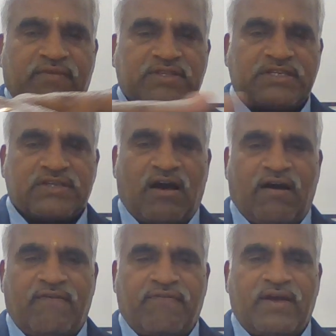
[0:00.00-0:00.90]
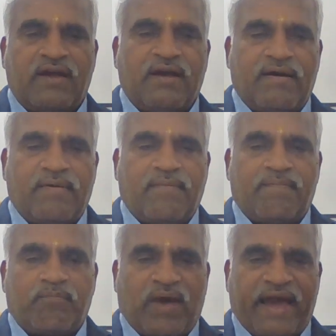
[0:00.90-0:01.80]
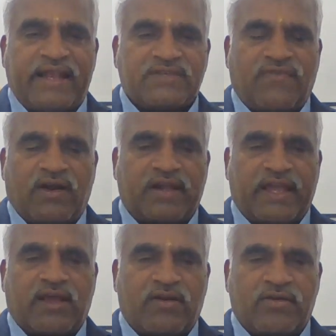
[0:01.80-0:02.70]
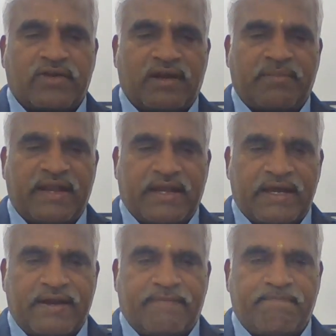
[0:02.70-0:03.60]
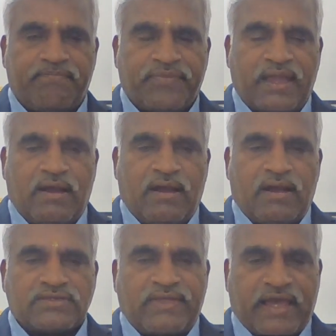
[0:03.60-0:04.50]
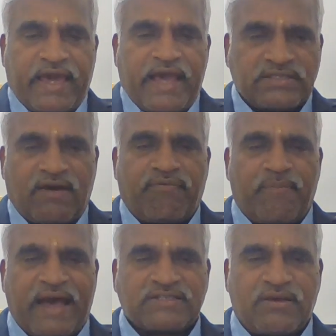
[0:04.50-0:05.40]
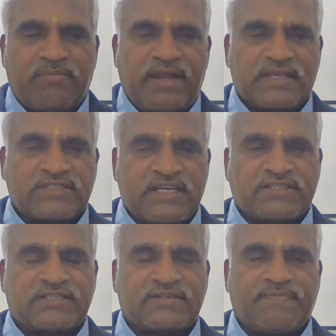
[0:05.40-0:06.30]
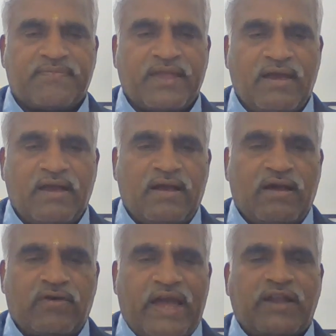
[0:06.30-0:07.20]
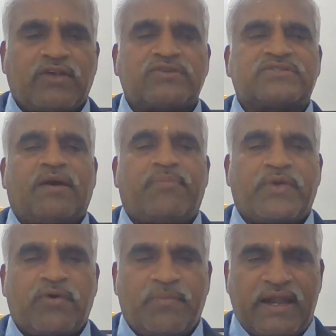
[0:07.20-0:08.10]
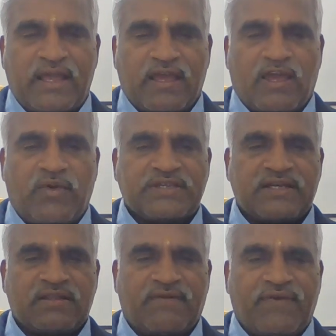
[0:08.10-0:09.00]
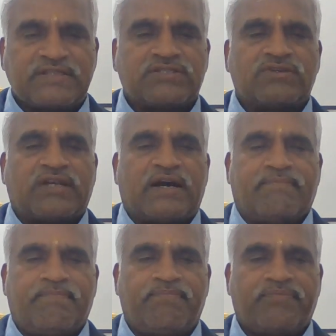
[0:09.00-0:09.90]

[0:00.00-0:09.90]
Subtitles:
which is of minus 40 kilonewton meter. So in the case of maximum bending stress, we have to use the pure bending equation, the first two term.